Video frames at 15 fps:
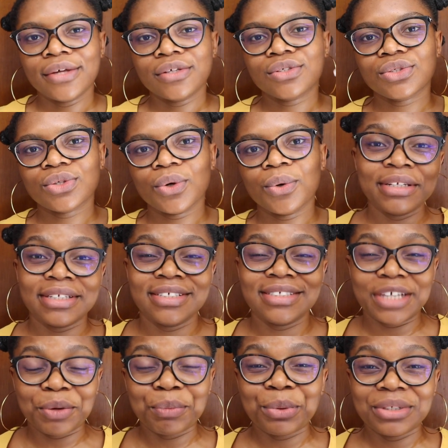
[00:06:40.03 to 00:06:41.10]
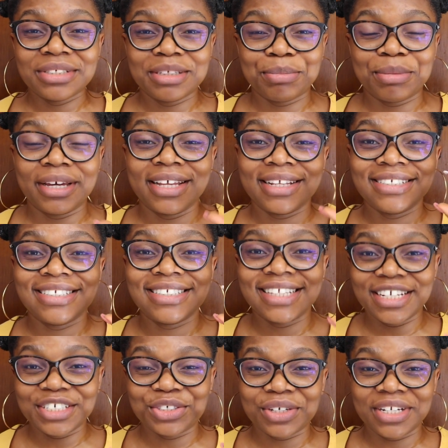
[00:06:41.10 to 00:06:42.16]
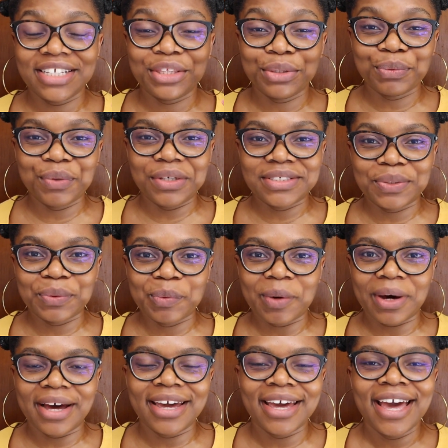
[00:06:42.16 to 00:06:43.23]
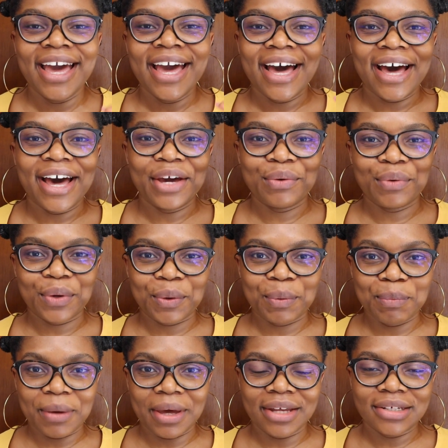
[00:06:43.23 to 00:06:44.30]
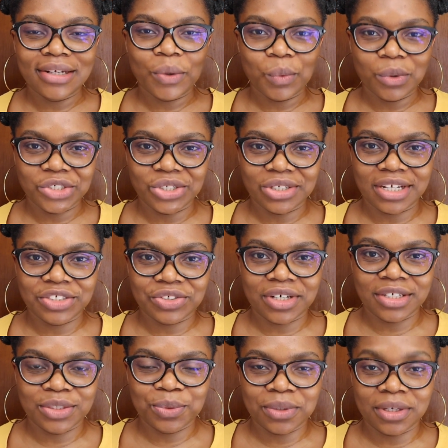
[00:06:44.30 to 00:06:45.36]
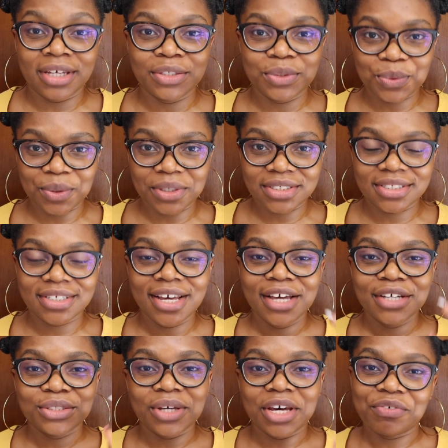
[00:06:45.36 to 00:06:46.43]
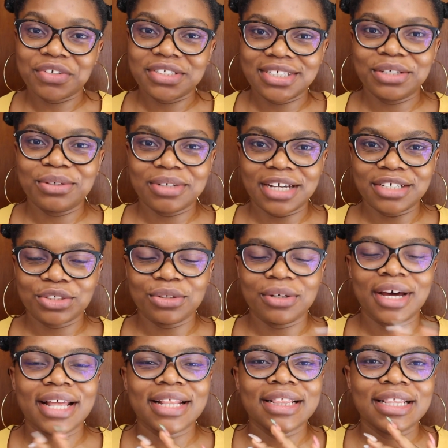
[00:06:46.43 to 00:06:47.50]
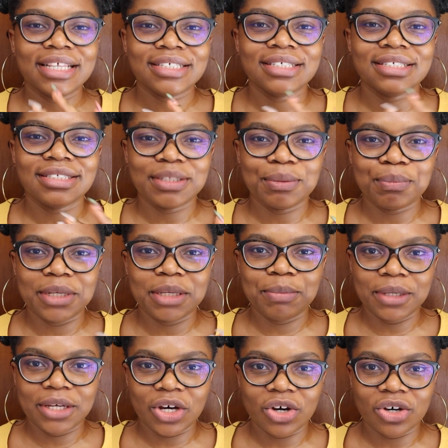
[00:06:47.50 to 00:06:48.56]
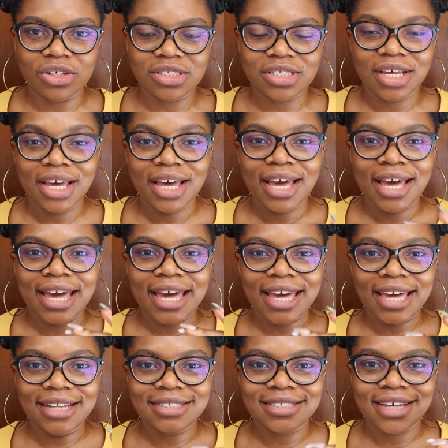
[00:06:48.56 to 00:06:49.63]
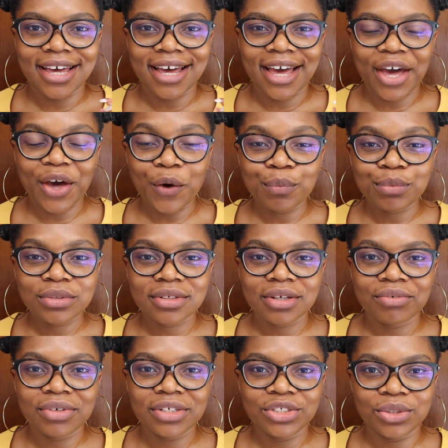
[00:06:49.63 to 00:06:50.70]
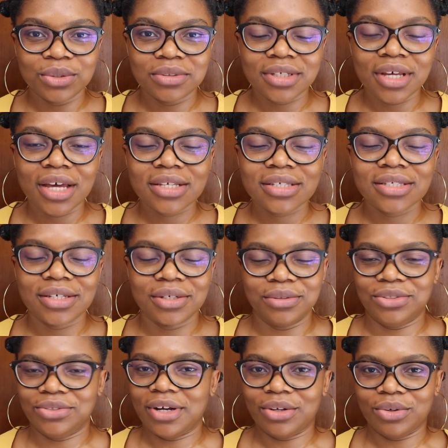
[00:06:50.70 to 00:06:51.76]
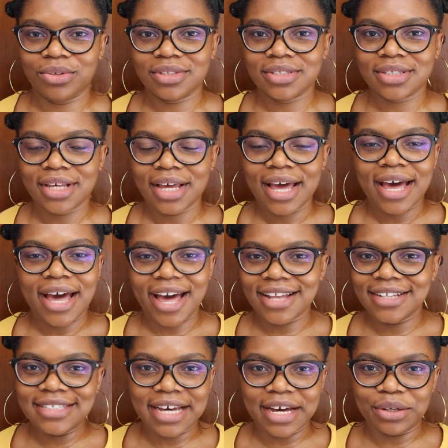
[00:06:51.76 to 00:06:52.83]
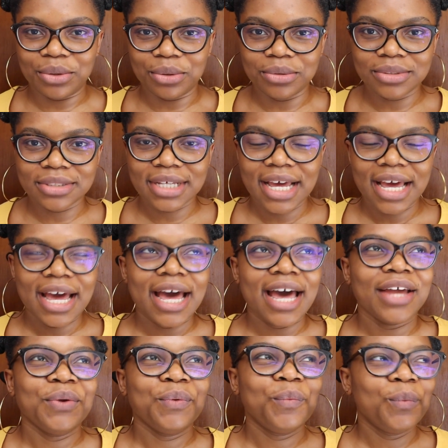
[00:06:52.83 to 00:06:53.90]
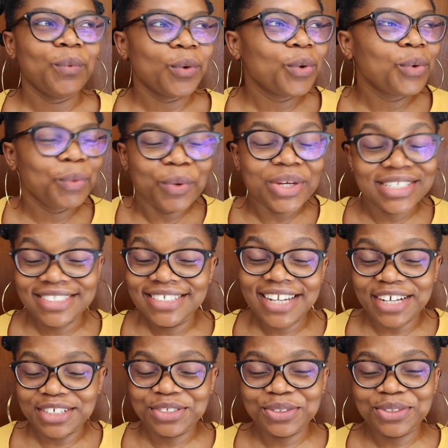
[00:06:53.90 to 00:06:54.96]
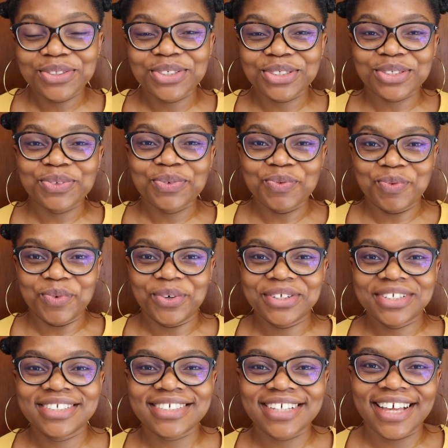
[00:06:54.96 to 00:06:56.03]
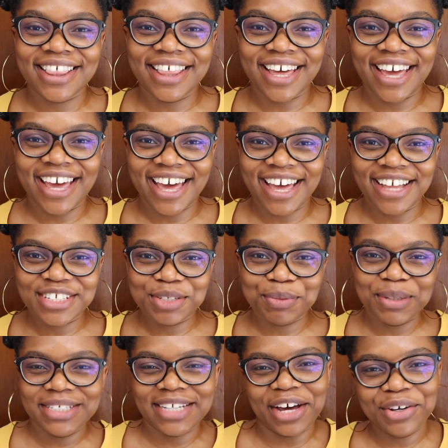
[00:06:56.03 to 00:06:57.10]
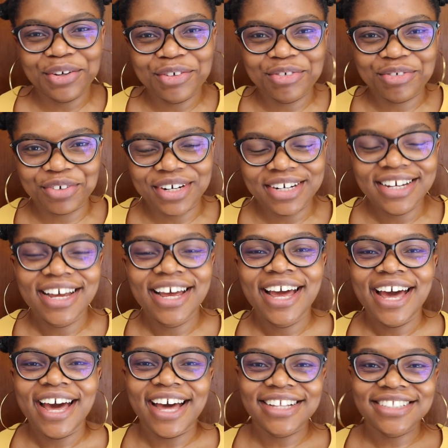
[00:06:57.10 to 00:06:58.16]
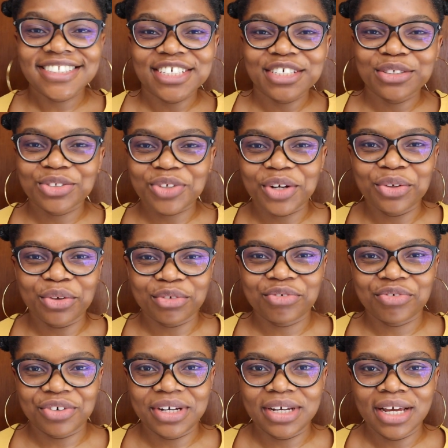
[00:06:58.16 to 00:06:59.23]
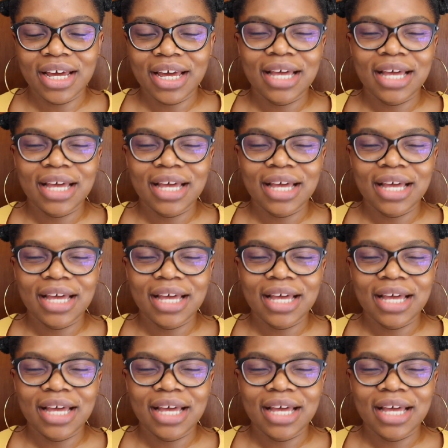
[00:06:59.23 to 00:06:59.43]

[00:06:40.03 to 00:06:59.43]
So, the second pro tip is literally the reason why I recommend washing your natural hair in twists to every single natural, and this is simply because it helps reduce single strand knots and tangles. And which natural doesn't want their hair to be tangle free and single strand knot free?